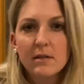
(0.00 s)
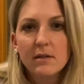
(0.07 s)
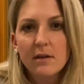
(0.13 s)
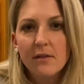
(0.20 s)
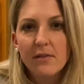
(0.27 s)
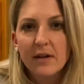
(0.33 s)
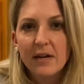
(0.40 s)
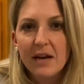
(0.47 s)

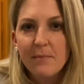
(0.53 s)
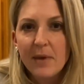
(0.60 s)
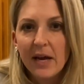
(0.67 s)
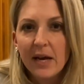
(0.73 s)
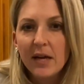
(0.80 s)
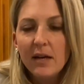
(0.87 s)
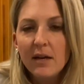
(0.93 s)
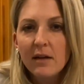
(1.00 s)
that I
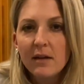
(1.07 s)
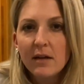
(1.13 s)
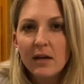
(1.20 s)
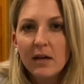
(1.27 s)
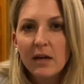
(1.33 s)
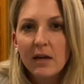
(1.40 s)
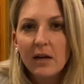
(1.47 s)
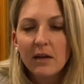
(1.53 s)
made,
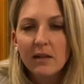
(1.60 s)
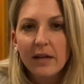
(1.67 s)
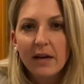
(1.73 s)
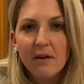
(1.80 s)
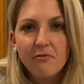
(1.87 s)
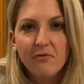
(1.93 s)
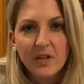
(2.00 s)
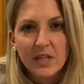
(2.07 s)
like, I
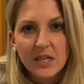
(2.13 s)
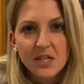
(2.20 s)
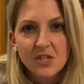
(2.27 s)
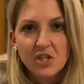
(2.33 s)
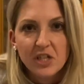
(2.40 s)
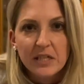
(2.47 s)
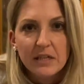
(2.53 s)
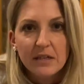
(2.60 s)
feel like a
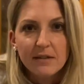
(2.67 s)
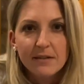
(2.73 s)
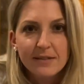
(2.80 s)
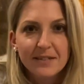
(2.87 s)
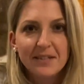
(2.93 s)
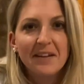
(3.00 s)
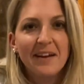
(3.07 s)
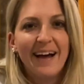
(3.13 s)

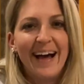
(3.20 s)
genius.